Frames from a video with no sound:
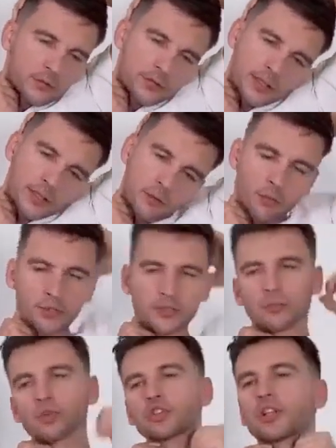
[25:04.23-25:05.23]
You can even
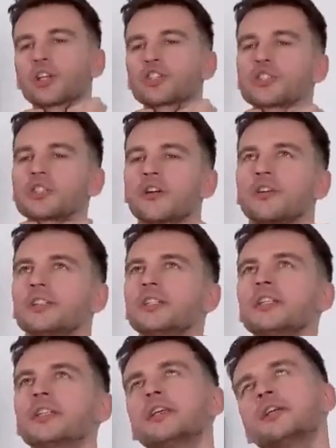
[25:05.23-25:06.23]
grab it like this.
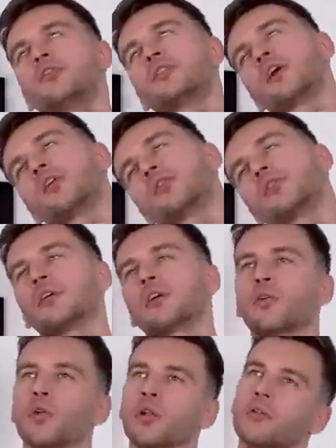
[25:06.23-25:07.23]
And like this, you
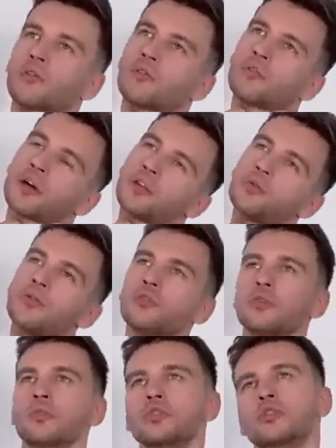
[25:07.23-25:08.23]
move your head
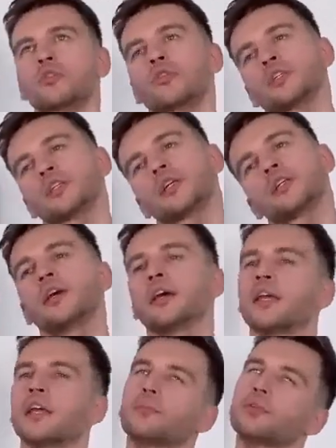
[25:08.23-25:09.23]
from one side to
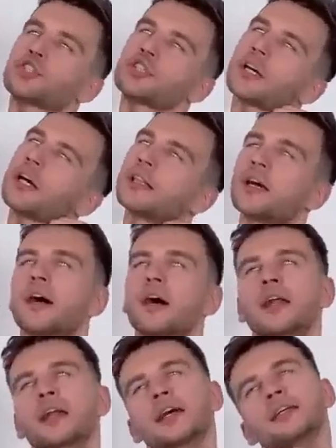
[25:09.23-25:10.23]
the other, and the
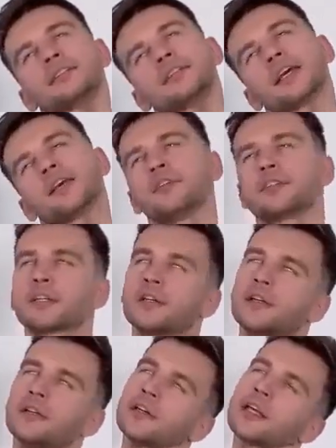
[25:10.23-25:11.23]
muscle stretches,
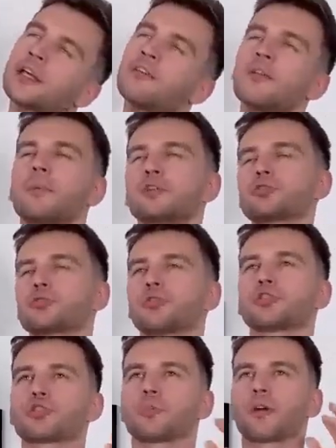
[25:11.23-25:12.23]
and you'll
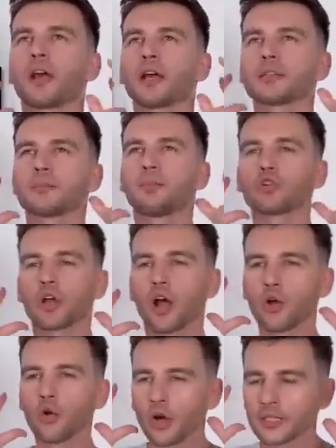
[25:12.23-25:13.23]
feel more lightness in
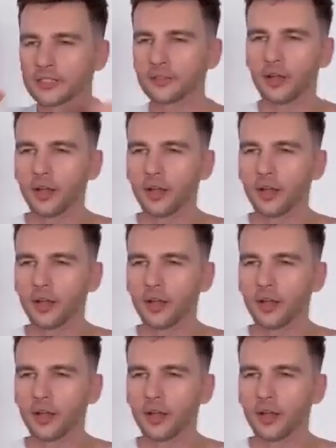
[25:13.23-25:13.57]
your head.